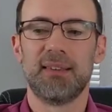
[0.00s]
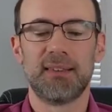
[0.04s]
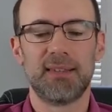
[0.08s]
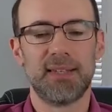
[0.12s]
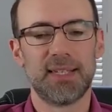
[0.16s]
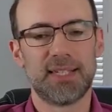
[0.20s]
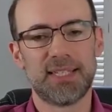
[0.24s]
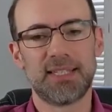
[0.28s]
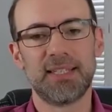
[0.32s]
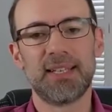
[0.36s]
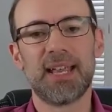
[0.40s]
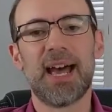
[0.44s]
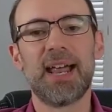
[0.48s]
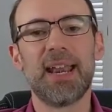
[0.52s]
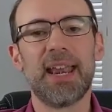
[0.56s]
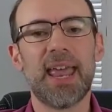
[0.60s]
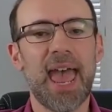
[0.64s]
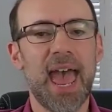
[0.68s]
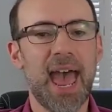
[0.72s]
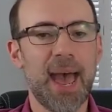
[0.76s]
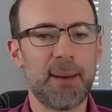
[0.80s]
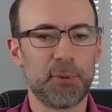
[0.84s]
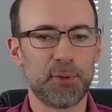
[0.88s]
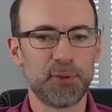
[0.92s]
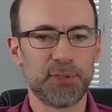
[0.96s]
it's not
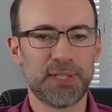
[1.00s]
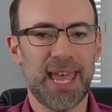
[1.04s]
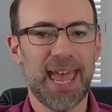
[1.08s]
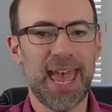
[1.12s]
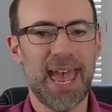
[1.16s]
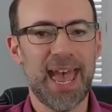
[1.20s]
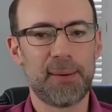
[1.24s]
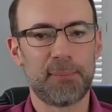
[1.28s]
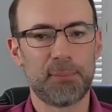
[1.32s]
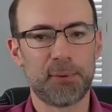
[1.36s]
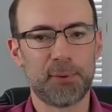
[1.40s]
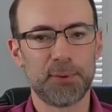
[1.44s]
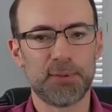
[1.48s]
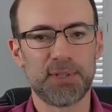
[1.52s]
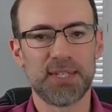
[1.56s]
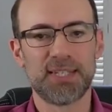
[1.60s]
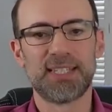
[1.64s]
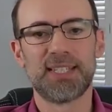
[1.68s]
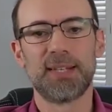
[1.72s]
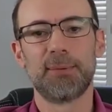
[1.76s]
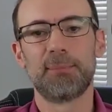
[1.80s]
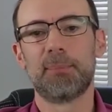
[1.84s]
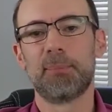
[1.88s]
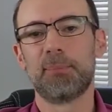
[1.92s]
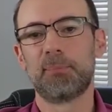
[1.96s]
apples to apples as
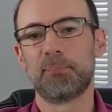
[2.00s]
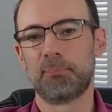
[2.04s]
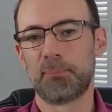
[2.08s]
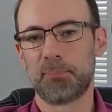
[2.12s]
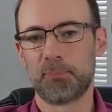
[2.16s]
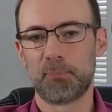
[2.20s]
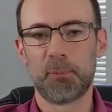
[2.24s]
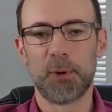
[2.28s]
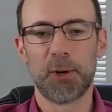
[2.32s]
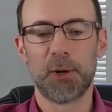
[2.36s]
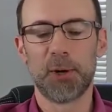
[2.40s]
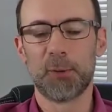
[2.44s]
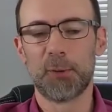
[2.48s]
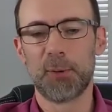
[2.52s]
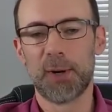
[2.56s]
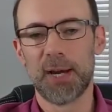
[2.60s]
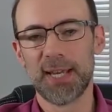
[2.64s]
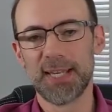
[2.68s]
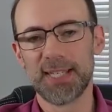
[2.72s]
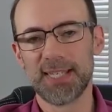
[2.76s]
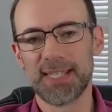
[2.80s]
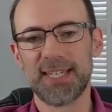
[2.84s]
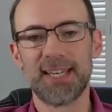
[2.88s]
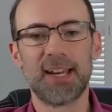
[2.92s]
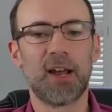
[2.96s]
to where it
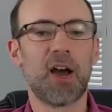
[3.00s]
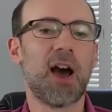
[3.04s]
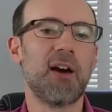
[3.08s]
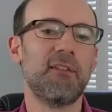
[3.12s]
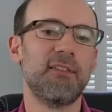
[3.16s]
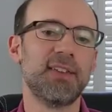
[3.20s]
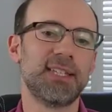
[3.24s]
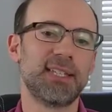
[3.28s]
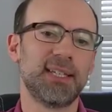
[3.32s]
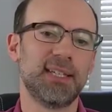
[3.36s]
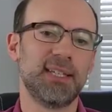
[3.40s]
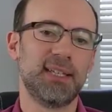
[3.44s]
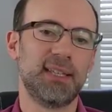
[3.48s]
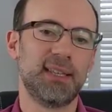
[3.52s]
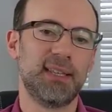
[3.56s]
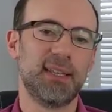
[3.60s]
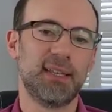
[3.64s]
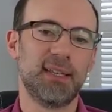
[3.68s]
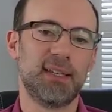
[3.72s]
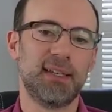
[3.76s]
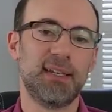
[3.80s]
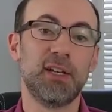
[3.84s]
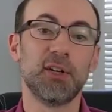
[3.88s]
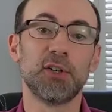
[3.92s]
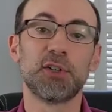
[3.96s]
was. And obviously,
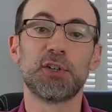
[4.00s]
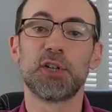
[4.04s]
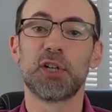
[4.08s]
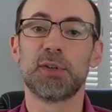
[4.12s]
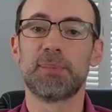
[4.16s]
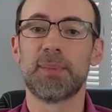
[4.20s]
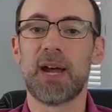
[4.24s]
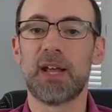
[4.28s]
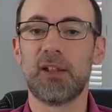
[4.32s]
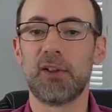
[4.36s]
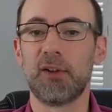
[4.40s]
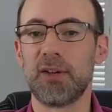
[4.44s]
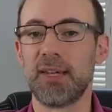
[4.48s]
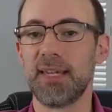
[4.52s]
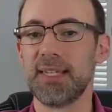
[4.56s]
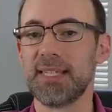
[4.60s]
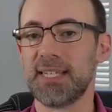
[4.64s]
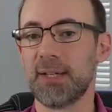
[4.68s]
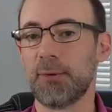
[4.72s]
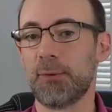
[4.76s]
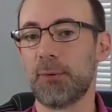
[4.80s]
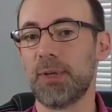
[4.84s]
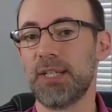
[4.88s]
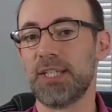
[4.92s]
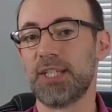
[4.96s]
the near-term outlook
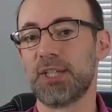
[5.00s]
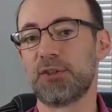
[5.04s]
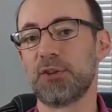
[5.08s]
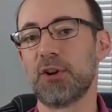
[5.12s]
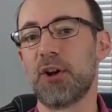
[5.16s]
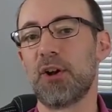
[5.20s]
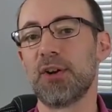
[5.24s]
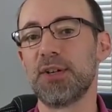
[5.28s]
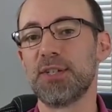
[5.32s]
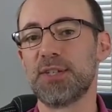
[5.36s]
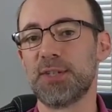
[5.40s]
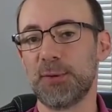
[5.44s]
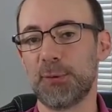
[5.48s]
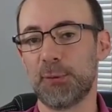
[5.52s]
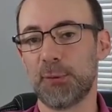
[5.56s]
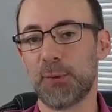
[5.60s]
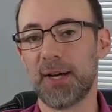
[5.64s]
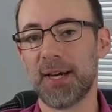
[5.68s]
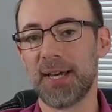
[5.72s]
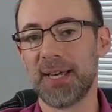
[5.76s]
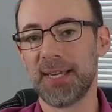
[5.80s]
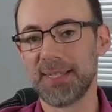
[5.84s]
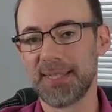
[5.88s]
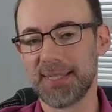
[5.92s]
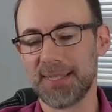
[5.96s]
isn't as strong as it
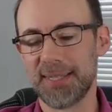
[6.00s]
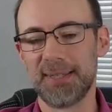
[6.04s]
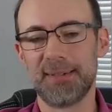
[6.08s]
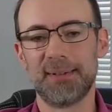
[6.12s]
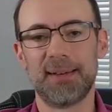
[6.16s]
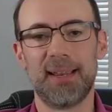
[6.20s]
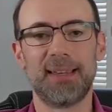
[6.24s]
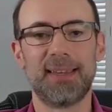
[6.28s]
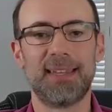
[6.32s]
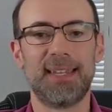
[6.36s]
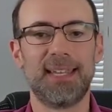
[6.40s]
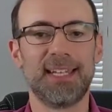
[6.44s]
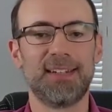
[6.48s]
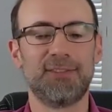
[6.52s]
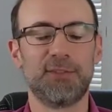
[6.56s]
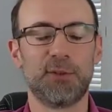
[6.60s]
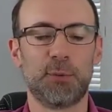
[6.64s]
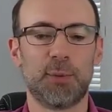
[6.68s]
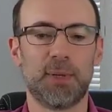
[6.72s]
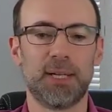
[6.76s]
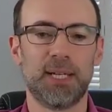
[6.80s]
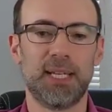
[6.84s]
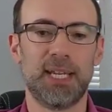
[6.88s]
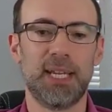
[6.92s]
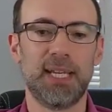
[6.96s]
was at the end of
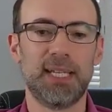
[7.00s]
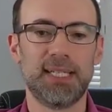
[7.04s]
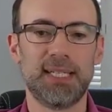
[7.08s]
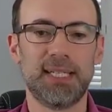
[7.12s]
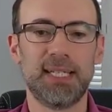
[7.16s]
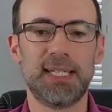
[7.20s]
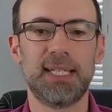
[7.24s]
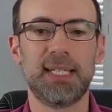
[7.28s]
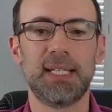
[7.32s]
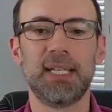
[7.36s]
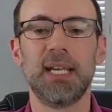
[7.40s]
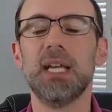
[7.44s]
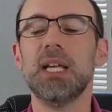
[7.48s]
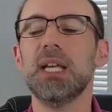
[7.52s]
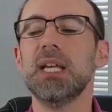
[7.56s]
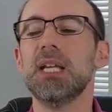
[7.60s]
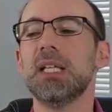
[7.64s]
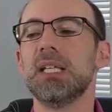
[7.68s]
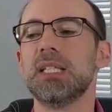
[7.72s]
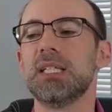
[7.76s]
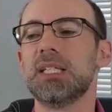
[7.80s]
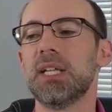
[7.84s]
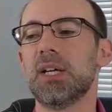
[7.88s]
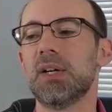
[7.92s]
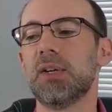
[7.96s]
2018.
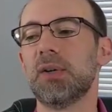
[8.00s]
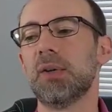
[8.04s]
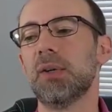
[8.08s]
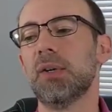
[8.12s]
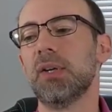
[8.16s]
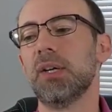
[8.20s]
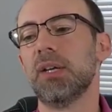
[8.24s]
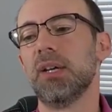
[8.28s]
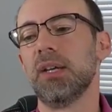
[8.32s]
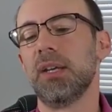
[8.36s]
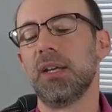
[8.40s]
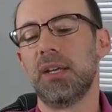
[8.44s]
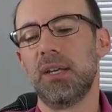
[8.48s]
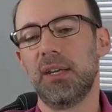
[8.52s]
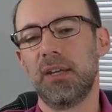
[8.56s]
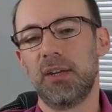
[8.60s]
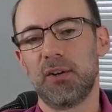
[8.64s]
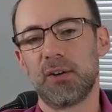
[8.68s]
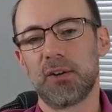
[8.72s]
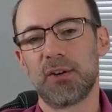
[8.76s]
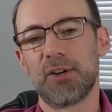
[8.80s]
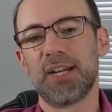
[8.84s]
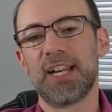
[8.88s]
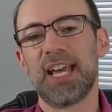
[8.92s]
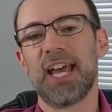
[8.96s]
So,
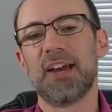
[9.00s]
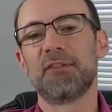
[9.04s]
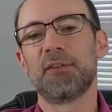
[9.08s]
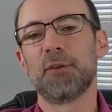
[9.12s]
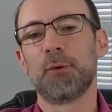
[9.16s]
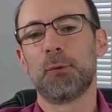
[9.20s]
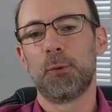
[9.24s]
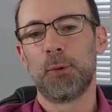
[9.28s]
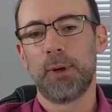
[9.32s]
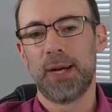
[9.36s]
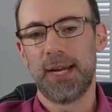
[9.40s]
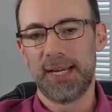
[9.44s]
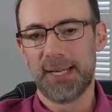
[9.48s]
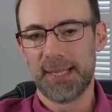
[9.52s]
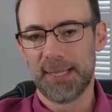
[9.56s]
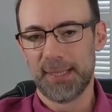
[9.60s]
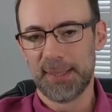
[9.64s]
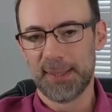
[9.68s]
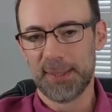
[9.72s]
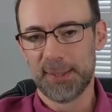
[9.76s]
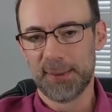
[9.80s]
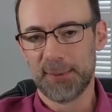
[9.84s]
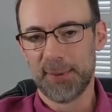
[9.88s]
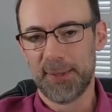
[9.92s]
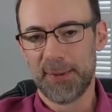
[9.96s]
you're going to have to wait a
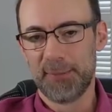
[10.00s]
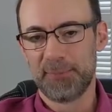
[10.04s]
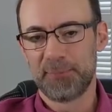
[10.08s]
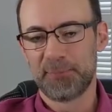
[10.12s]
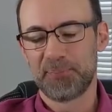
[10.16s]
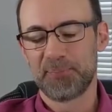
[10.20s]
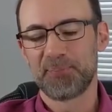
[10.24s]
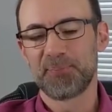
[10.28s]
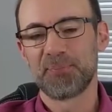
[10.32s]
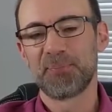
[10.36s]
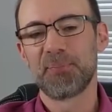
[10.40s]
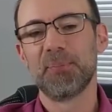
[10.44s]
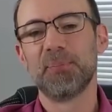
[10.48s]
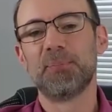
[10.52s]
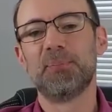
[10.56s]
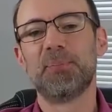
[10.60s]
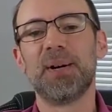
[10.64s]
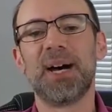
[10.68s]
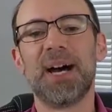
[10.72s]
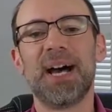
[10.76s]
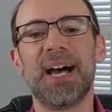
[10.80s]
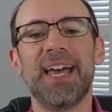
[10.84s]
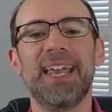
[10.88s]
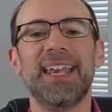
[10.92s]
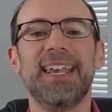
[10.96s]
little bit.
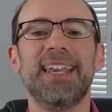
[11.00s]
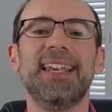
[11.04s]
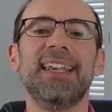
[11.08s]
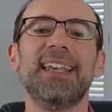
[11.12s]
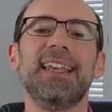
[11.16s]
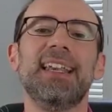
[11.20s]
But